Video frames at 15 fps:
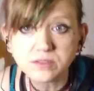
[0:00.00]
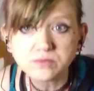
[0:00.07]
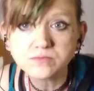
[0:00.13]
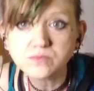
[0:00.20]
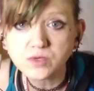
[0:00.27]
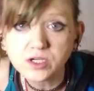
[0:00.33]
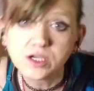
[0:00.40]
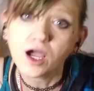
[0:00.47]

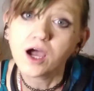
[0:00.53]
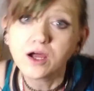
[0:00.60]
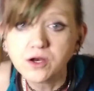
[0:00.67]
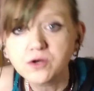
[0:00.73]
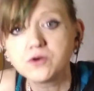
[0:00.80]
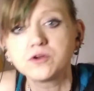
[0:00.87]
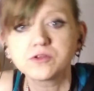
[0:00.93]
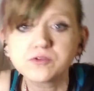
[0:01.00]
got in a
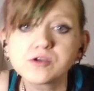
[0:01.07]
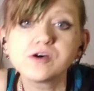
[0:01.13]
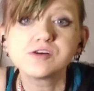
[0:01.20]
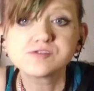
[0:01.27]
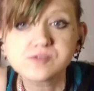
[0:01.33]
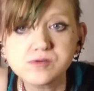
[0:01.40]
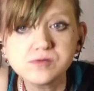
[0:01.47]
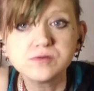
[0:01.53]
tussle.
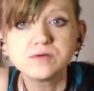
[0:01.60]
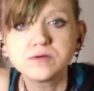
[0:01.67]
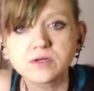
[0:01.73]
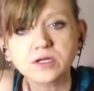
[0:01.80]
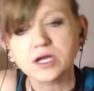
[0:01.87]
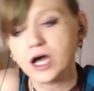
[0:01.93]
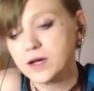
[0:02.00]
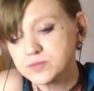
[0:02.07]

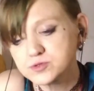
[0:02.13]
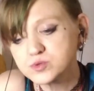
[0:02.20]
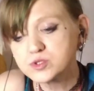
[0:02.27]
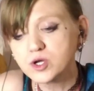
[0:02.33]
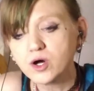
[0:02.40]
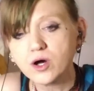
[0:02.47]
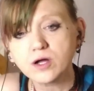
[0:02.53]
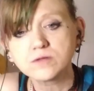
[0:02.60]
Cops were called.
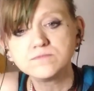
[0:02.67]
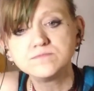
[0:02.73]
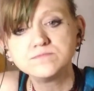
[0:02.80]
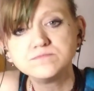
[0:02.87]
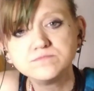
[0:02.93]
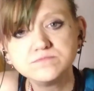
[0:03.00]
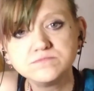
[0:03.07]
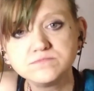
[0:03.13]

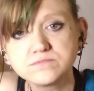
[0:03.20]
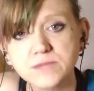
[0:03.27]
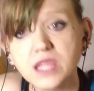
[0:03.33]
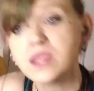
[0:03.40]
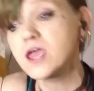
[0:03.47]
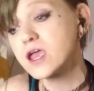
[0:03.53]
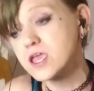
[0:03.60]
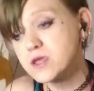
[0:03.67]
And then he
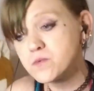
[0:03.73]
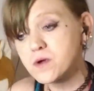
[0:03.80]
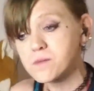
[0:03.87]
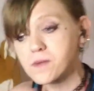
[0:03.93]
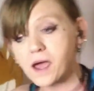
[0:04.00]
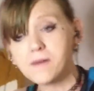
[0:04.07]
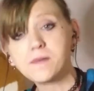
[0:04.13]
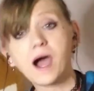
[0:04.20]
went by me.
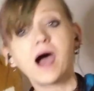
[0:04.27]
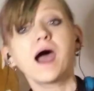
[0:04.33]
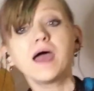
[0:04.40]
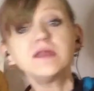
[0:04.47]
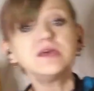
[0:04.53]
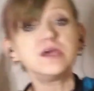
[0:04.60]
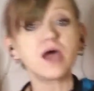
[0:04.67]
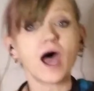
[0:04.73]

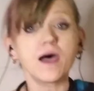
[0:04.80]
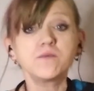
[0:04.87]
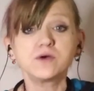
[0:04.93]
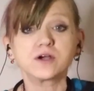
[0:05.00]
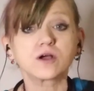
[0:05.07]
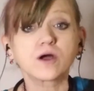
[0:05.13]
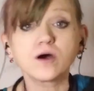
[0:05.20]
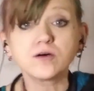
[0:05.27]
I wasn't
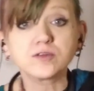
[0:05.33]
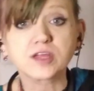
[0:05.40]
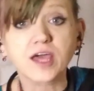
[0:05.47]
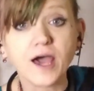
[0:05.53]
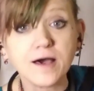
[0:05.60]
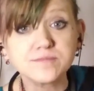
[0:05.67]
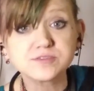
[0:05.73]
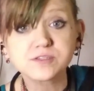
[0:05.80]
calling the cops.
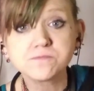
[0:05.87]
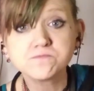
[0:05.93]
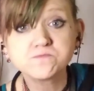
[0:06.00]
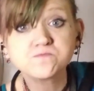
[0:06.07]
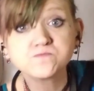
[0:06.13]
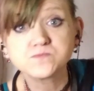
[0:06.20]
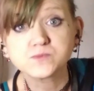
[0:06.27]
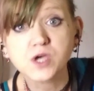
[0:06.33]

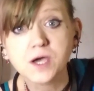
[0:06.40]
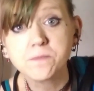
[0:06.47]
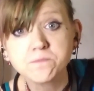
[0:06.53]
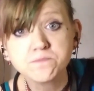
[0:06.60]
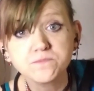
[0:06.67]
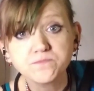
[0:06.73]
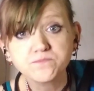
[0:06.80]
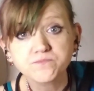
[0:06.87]
Okay?
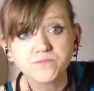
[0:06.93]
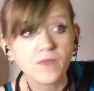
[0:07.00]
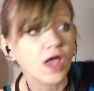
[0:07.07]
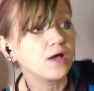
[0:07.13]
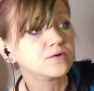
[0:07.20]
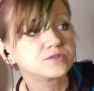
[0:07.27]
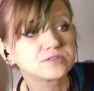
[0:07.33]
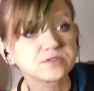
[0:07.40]
It was
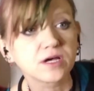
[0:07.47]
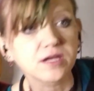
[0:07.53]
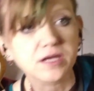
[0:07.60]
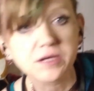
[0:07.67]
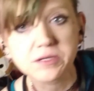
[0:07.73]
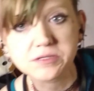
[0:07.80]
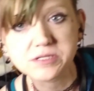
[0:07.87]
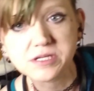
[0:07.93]
like,
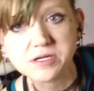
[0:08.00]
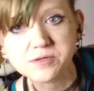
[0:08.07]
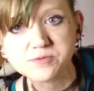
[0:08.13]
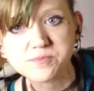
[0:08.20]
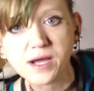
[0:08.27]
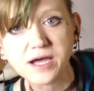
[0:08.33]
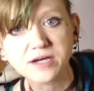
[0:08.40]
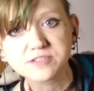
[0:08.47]
it was my
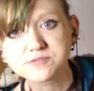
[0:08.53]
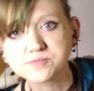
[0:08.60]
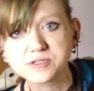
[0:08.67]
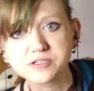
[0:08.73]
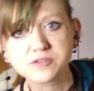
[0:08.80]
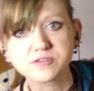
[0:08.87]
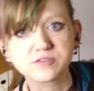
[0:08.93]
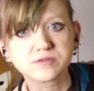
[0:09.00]
husband and
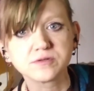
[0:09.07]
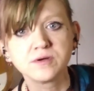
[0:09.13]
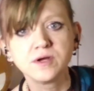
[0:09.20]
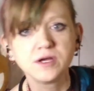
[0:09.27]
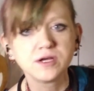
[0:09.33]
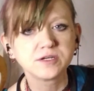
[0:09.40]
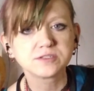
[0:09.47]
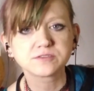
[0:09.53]

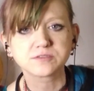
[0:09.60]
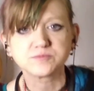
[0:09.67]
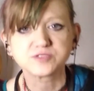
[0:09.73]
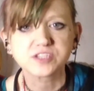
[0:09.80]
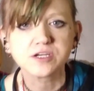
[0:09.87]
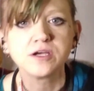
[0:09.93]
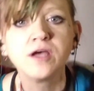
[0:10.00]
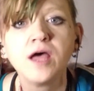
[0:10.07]
some shit.
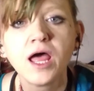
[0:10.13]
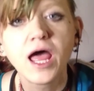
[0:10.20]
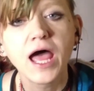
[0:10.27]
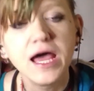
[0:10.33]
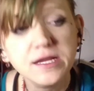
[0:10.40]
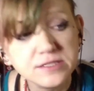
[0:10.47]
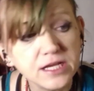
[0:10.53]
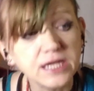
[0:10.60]
And
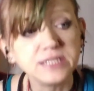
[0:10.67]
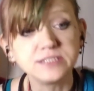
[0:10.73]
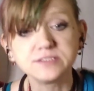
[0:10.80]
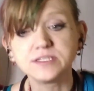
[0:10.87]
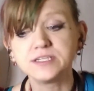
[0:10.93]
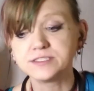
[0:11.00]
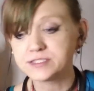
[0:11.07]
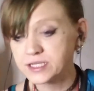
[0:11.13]

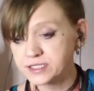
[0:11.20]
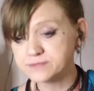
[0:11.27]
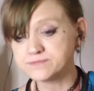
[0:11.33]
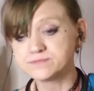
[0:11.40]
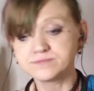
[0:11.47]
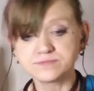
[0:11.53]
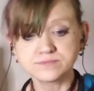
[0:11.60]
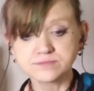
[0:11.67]
then
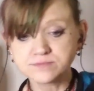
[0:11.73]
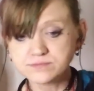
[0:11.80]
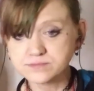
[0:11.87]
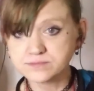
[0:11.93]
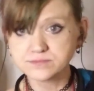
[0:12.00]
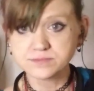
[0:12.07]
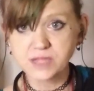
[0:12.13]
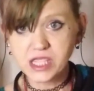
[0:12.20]

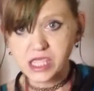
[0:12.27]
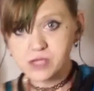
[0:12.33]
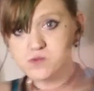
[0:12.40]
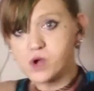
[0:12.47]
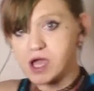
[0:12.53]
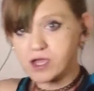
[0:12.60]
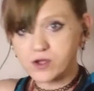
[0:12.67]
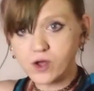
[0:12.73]
he went and
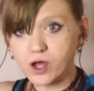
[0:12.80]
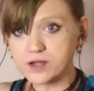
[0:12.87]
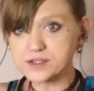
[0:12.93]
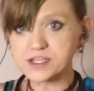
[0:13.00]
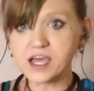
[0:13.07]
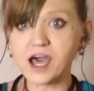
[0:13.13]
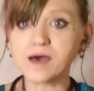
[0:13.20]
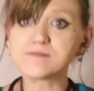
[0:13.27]
called the cops